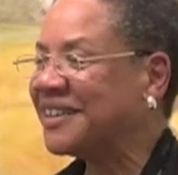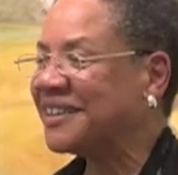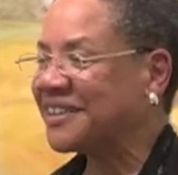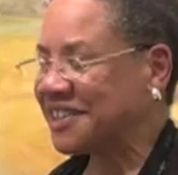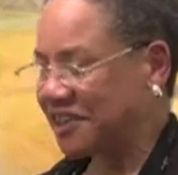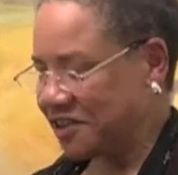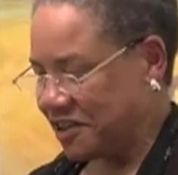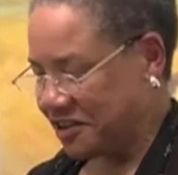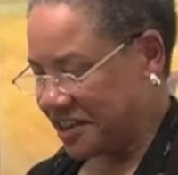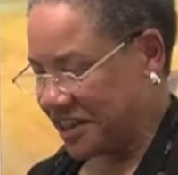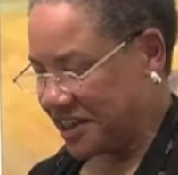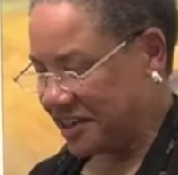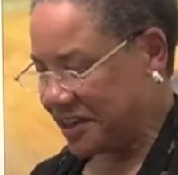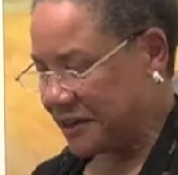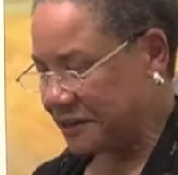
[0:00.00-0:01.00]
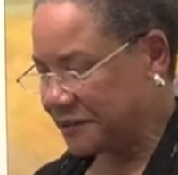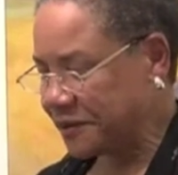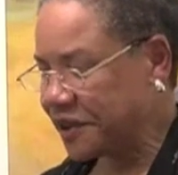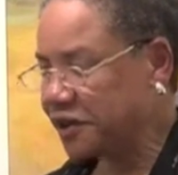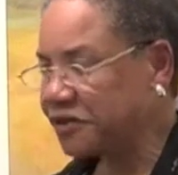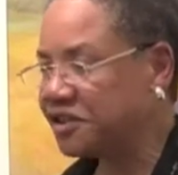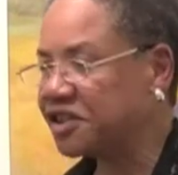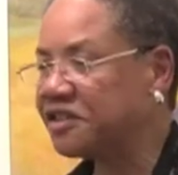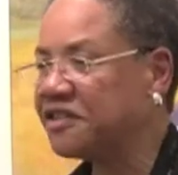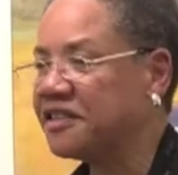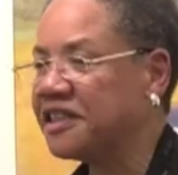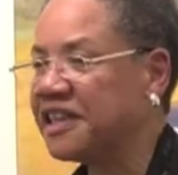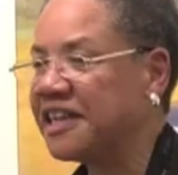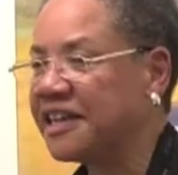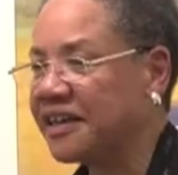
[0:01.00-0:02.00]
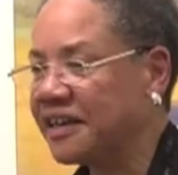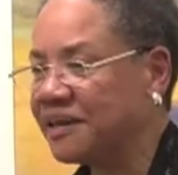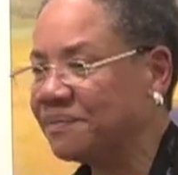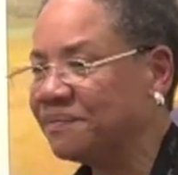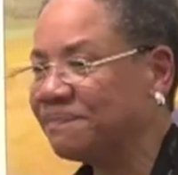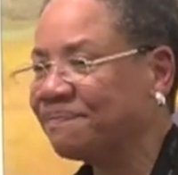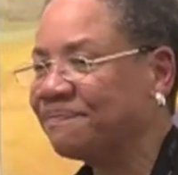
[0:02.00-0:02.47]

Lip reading: So you can go to the